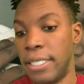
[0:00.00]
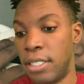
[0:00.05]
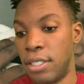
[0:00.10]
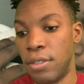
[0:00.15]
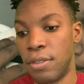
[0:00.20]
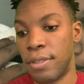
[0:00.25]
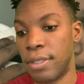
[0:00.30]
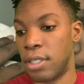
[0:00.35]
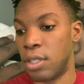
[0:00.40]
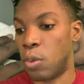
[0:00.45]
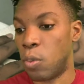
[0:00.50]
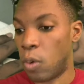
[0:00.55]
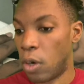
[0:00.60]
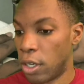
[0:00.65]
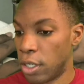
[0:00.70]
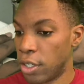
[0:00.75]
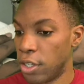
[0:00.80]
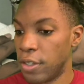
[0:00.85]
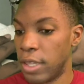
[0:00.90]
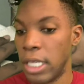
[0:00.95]
She was in the
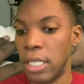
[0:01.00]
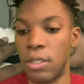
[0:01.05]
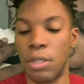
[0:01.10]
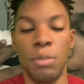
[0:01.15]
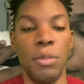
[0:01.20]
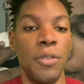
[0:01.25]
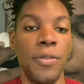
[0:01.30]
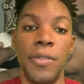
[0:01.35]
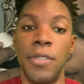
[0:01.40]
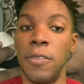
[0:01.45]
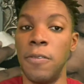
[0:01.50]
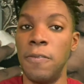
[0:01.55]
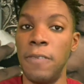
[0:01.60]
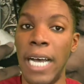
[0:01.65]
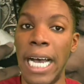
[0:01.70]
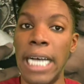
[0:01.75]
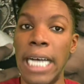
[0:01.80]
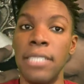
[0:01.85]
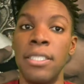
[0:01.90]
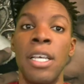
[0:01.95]
water, things are moving too
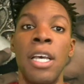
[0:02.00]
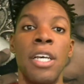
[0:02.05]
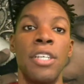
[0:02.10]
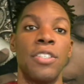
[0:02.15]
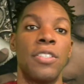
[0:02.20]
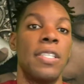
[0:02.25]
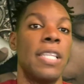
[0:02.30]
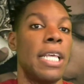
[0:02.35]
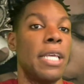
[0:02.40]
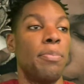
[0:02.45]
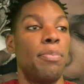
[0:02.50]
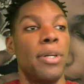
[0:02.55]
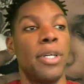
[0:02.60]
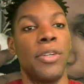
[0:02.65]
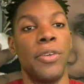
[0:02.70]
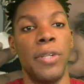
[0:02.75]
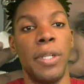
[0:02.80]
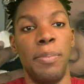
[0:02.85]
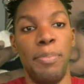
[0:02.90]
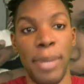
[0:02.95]
fast, so they put
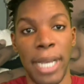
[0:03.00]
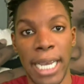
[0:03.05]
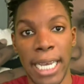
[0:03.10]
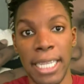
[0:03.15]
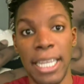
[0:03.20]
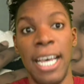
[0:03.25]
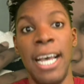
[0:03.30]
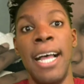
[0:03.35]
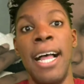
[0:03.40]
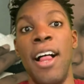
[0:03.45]
her in the bed.